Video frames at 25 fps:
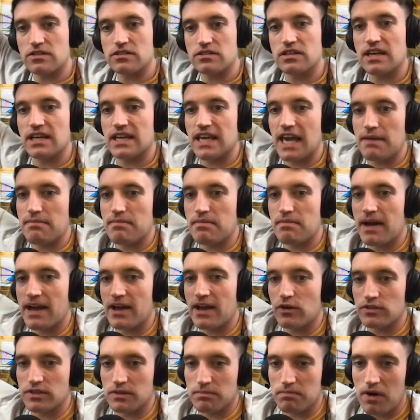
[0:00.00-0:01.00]
Looks like Gabe in
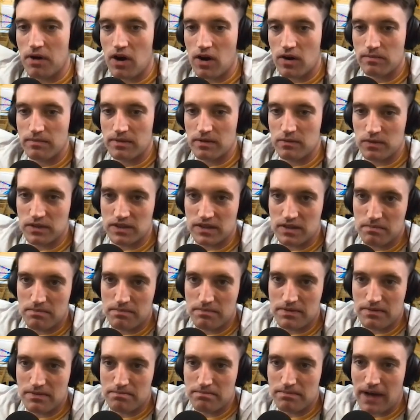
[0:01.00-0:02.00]
my old apartment with the
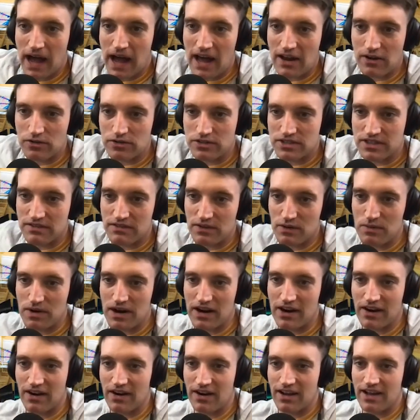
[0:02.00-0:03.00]
b- bottles
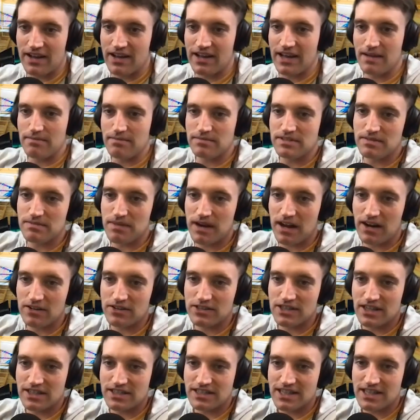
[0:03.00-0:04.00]
everywhere, uh, empty
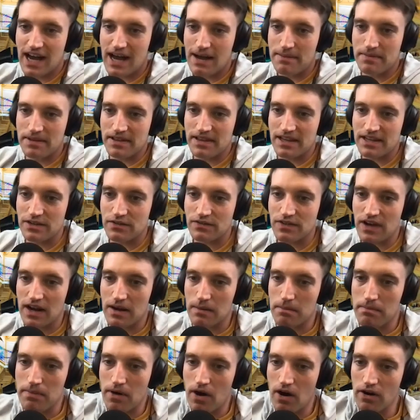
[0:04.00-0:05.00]
bottles on top, and then you've
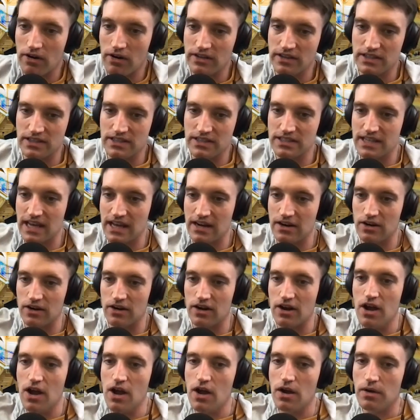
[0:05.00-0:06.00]
got a bar in the
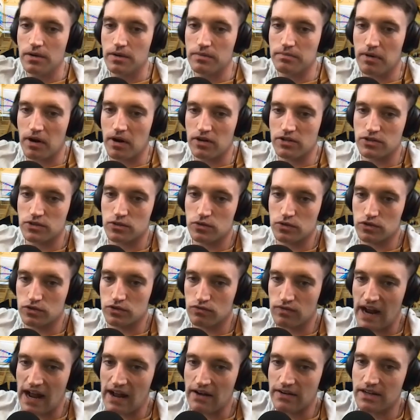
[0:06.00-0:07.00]
center with bar
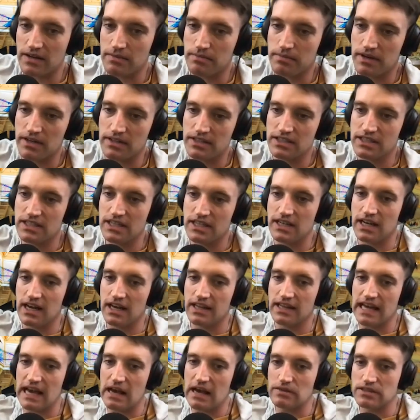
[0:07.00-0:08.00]
stools around it, but
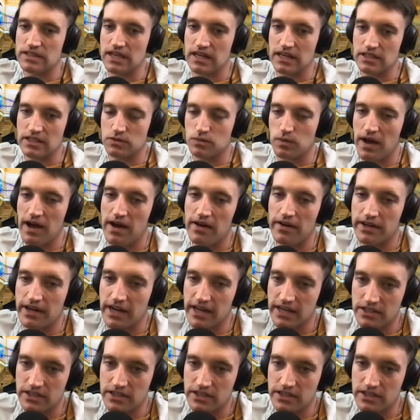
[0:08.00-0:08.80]
seating on the outside as well.